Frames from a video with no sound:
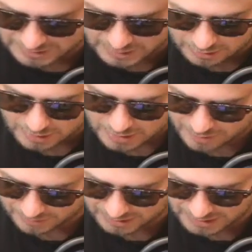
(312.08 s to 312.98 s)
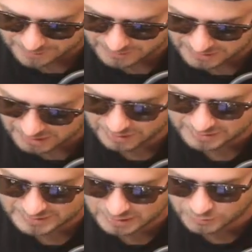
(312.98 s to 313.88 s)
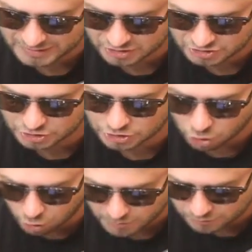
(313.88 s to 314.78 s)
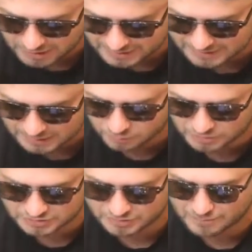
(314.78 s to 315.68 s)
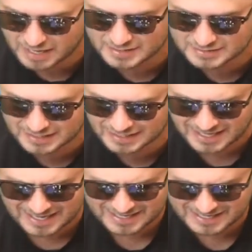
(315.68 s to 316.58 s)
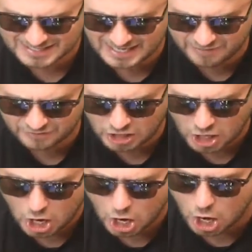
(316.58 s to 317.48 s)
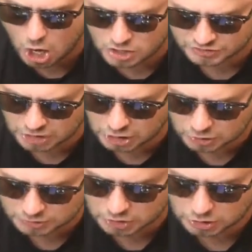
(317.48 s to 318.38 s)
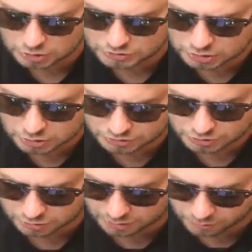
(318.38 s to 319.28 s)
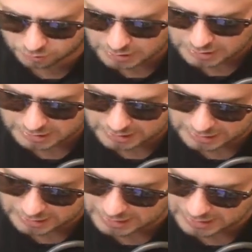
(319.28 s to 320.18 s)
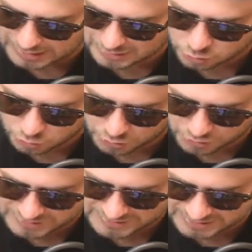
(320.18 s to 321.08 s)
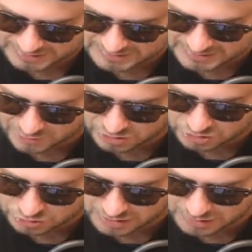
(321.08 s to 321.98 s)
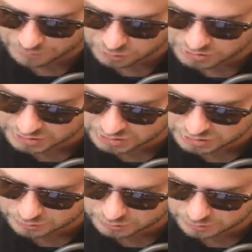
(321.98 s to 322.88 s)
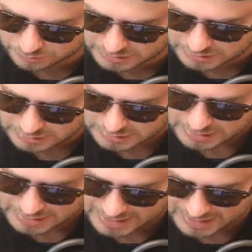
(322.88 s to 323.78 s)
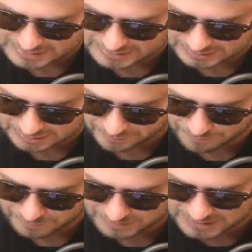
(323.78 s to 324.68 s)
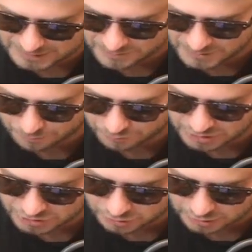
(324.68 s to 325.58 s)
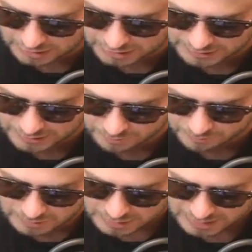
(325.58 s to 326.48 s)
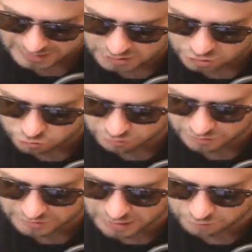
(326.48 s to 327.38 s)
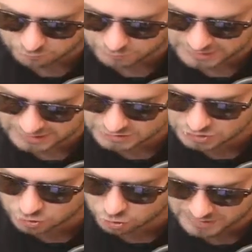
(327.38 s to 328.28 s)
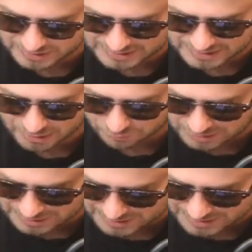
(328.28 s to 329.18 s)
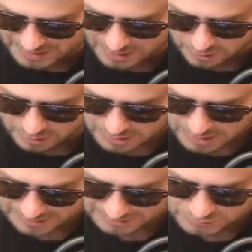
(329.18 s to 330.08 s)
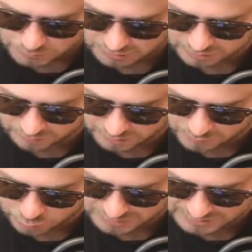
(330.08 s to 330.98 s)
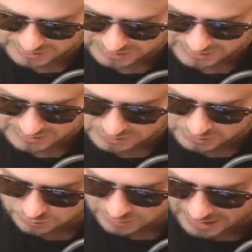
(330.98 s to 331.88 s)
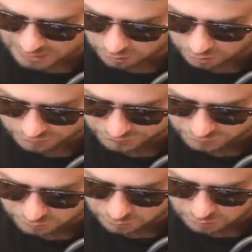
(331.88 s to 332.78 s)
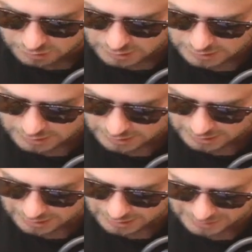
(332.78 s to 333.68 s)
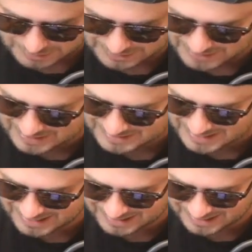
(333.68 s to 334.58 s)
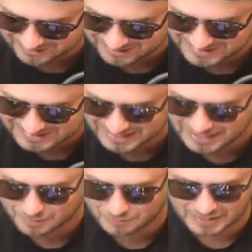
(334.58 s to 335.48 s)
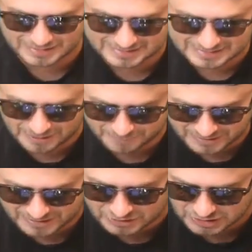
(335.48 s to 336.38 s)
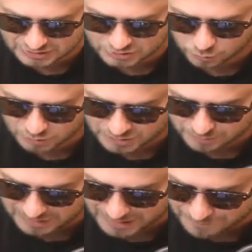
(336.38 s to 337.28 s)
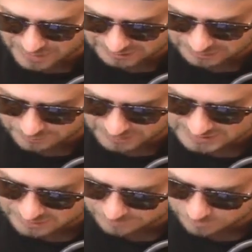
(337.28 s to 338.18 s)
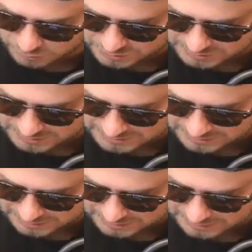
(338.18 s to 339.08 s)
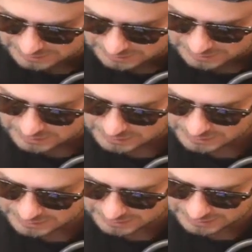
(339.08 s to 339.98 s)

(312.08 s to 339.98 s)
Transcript: there. I'm going to copy that right there. We got a Shinobi right there, which is amazing. He's having loads and loads and loads and loads of trouble. Uh, 30 seconds. I'm going to just try and push the issue a little bit and um, keep the pressure on him. I can trigger that, that Shinobi again right there. I guess we'll level up 20 seconds. Let's do that also. Uh, he hit that guy right there, but he's definitely going to get switched by Bedlam. That's unfortunate that that guy got that